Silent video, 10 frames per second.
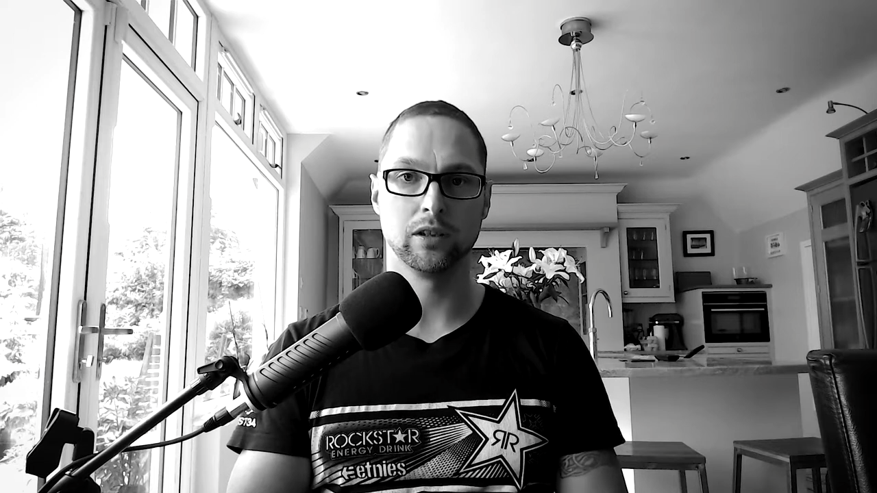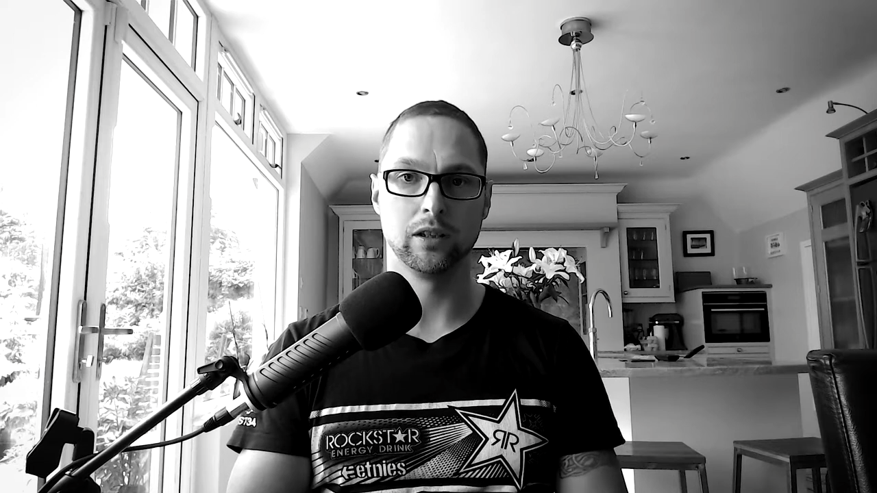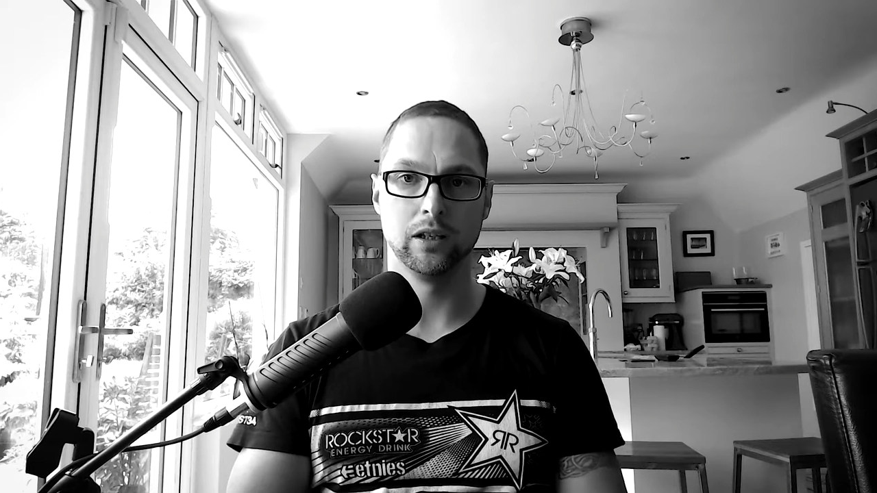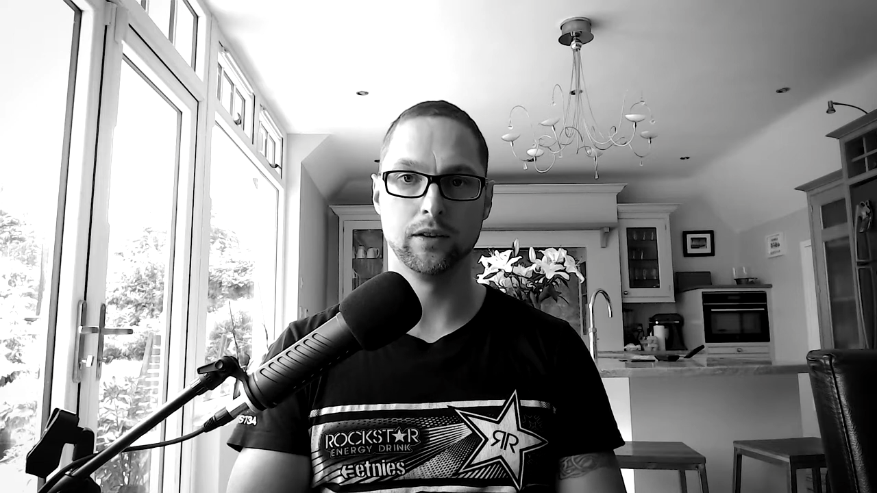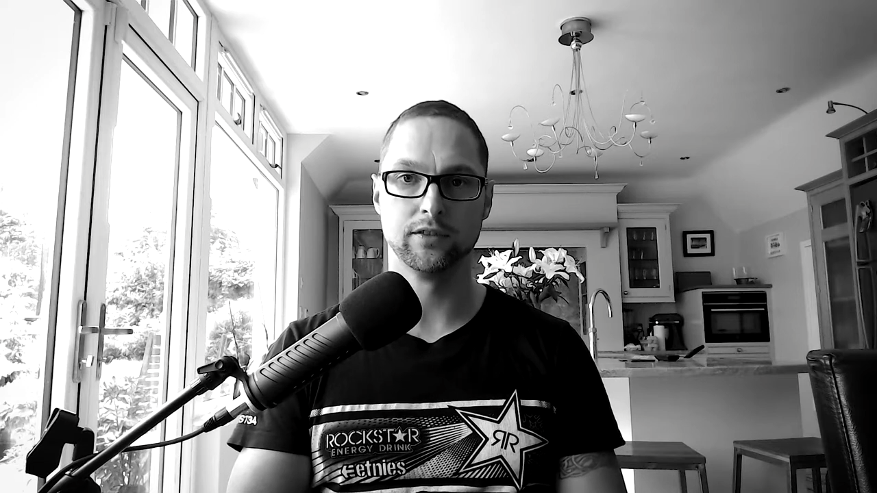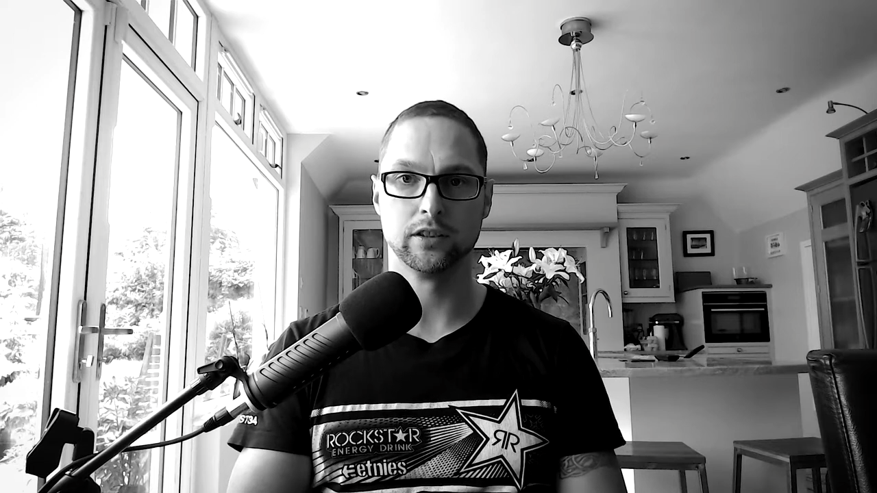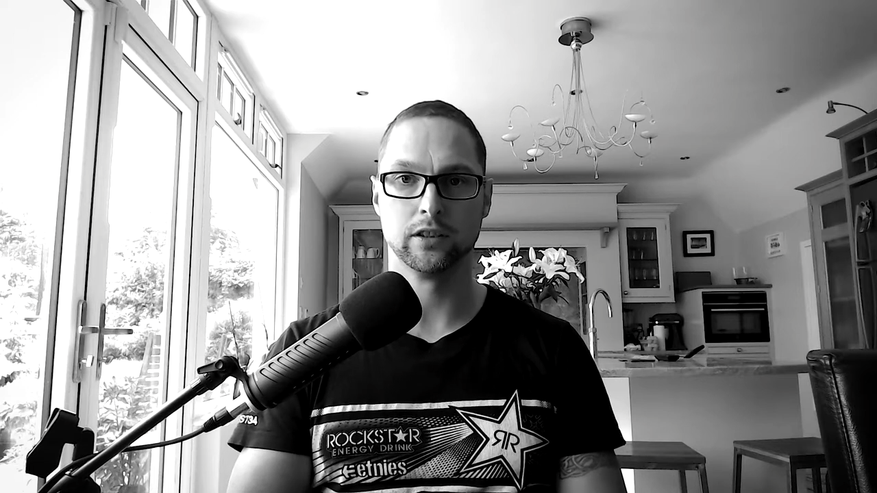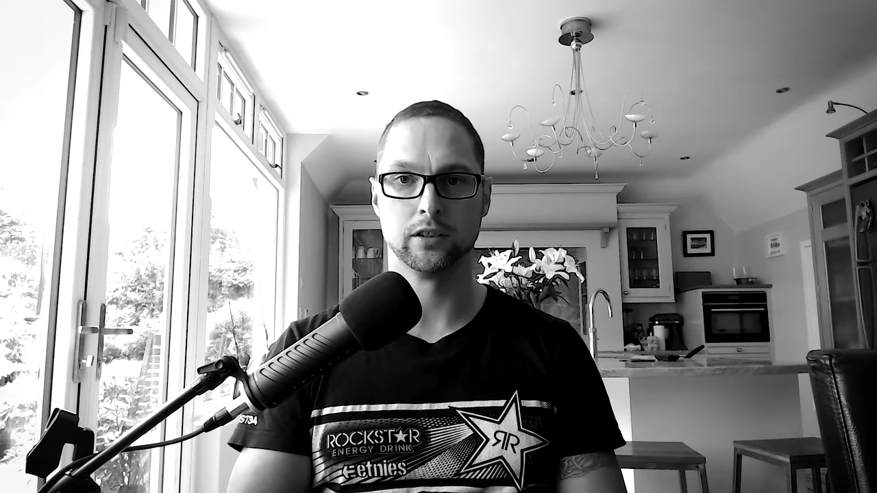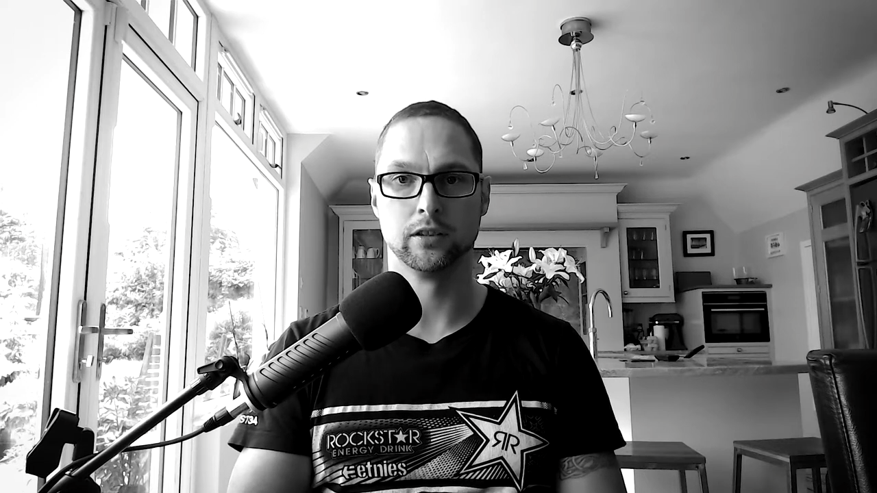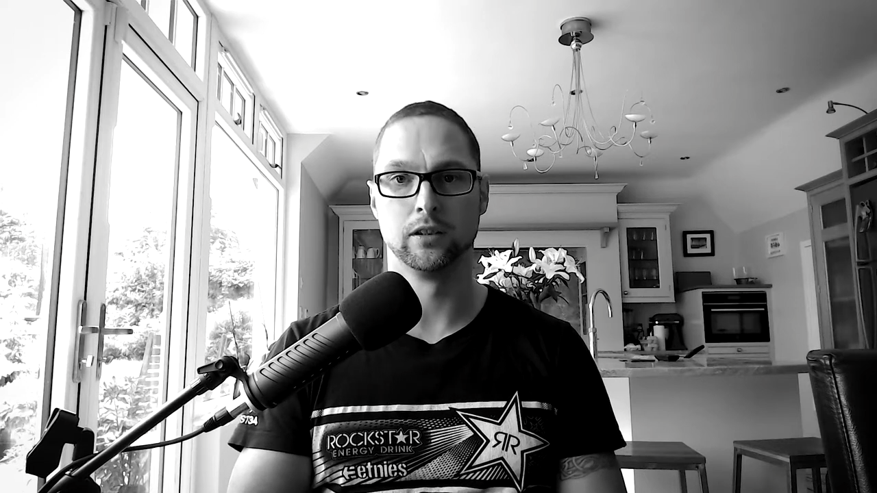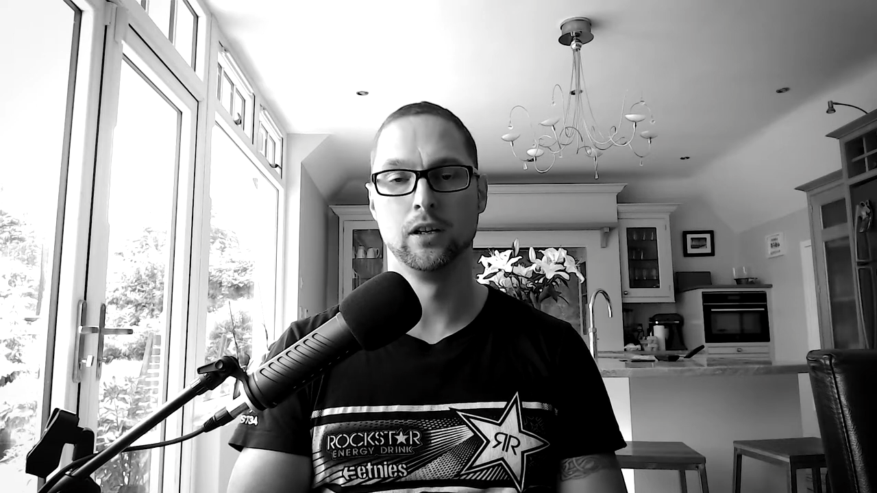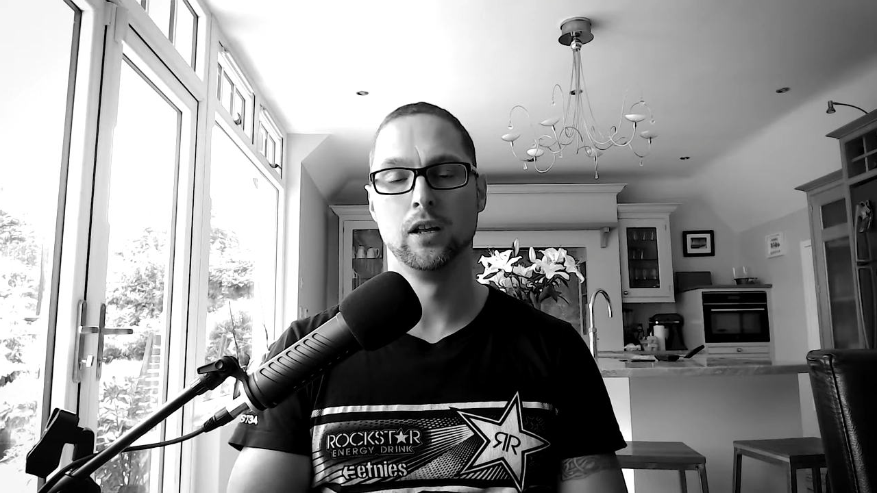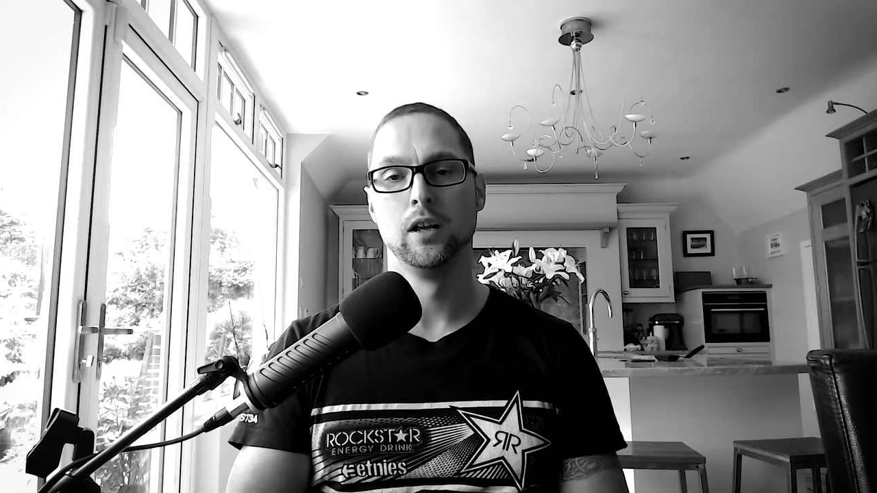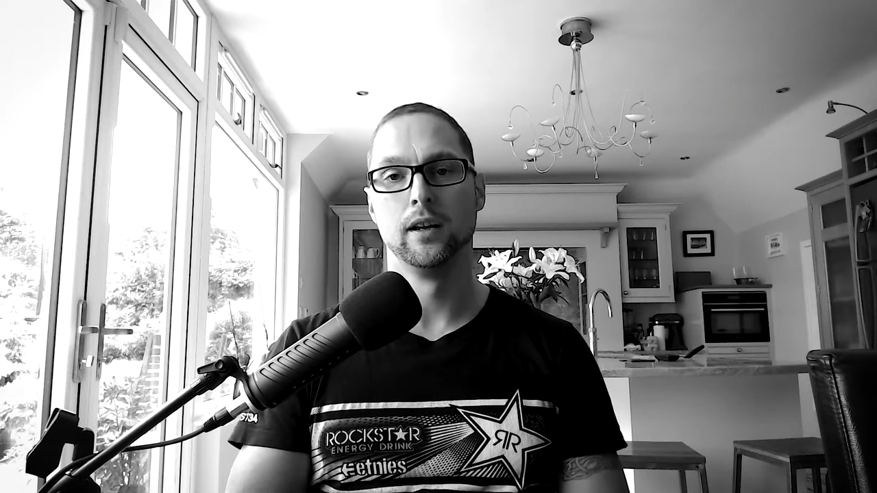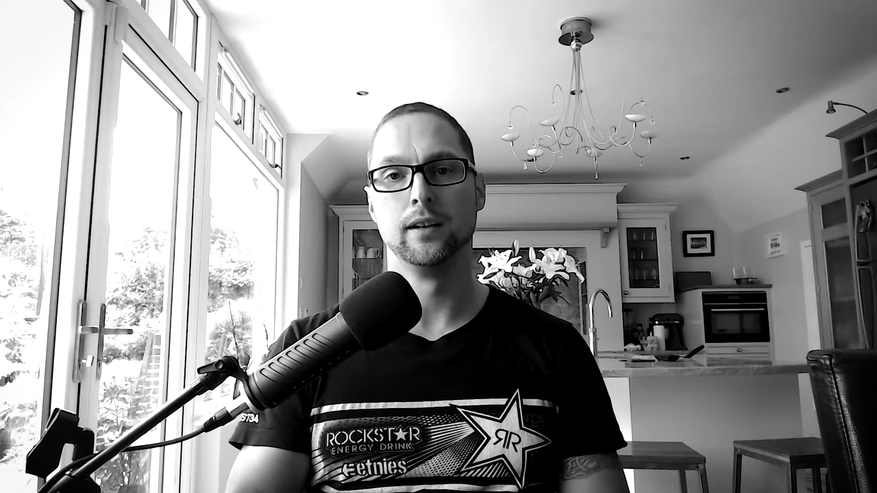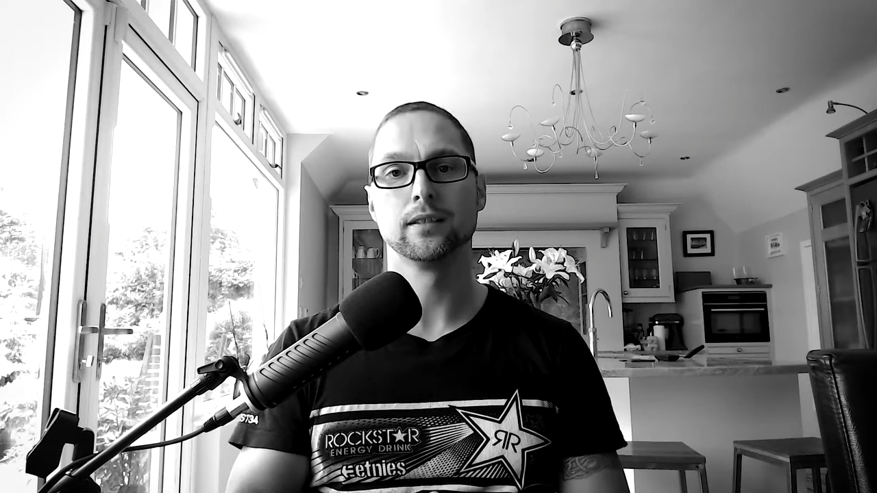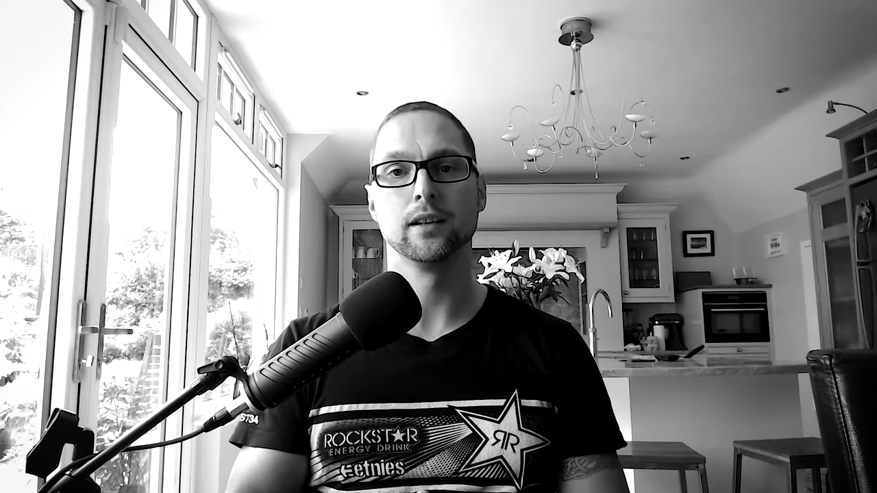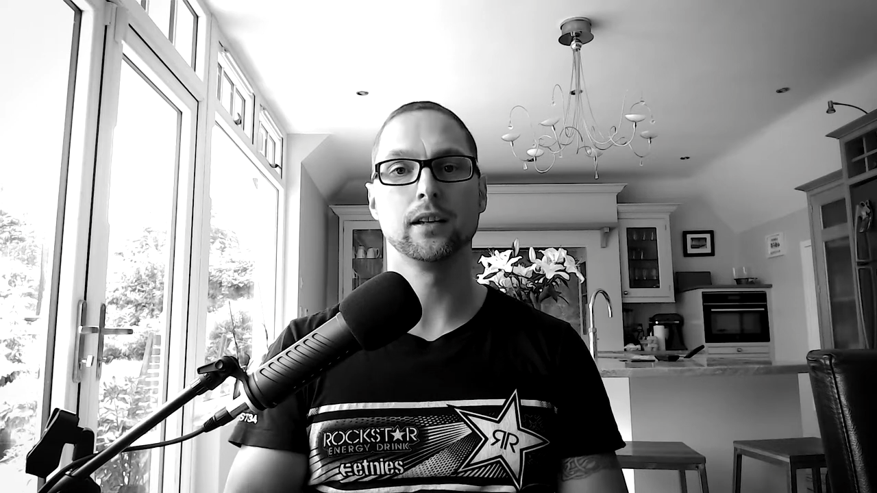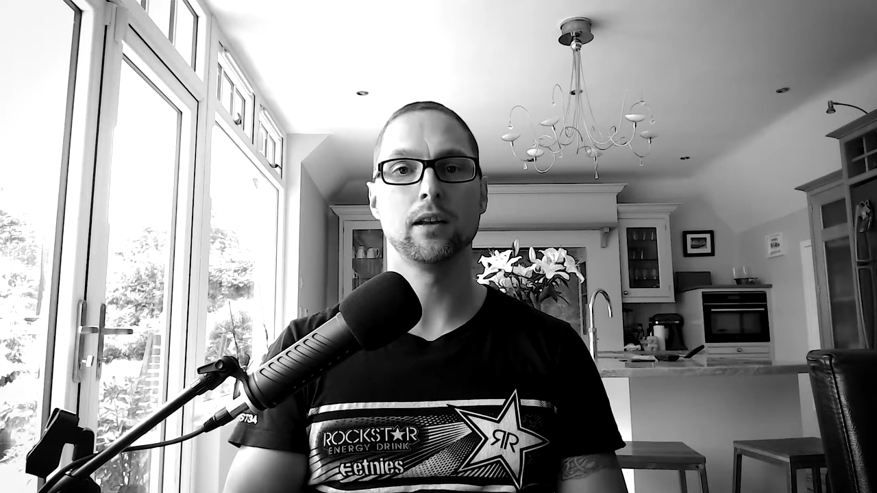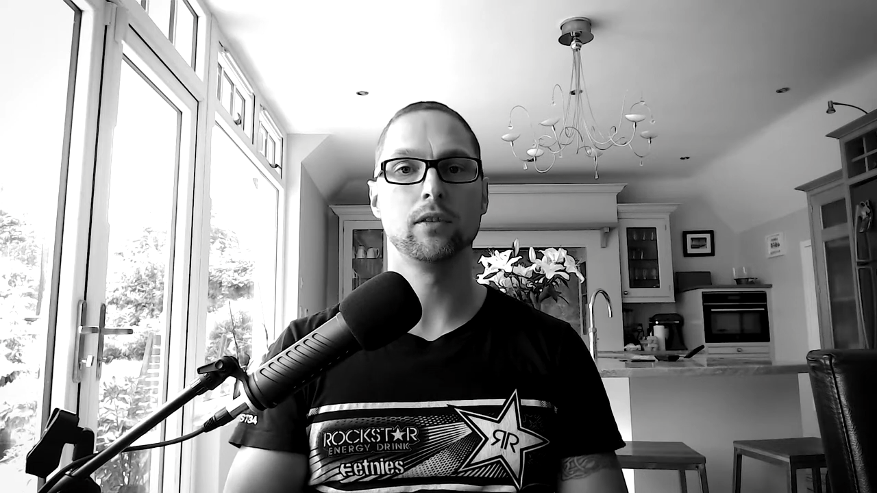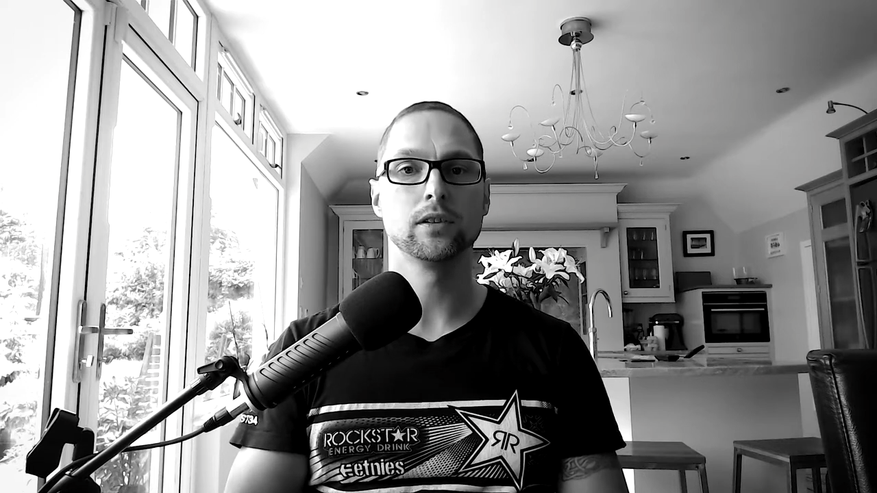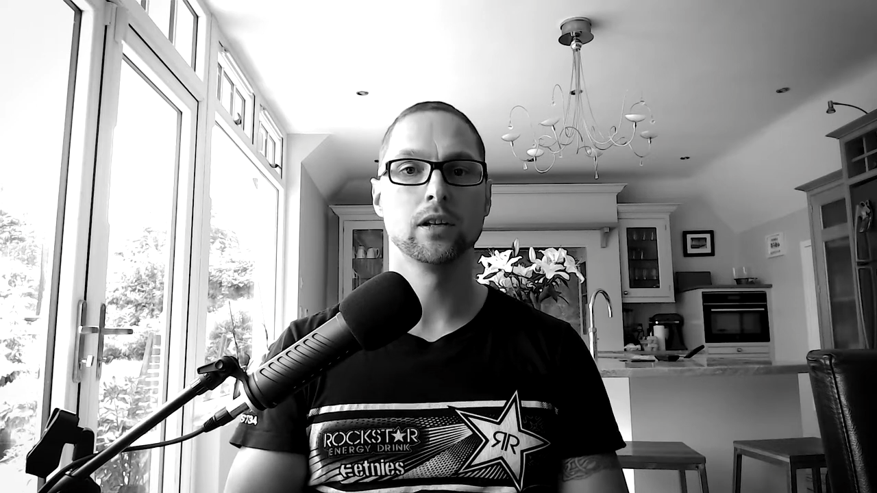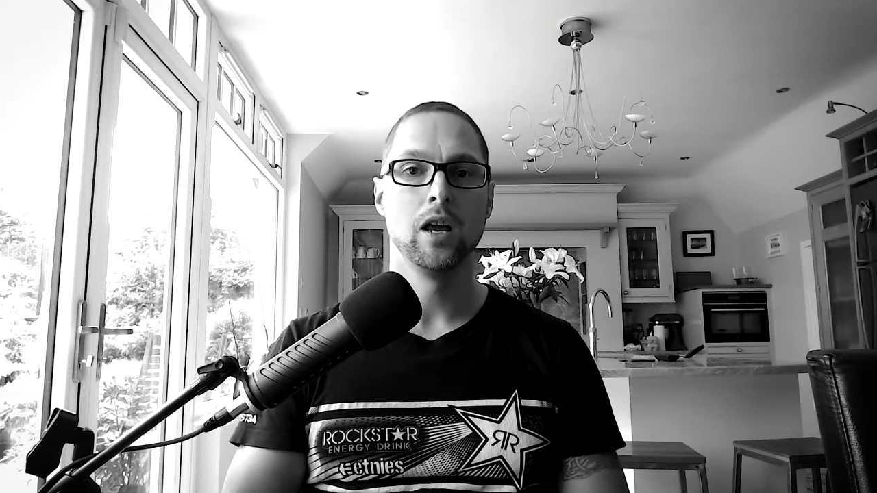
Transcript: lift the insulin levels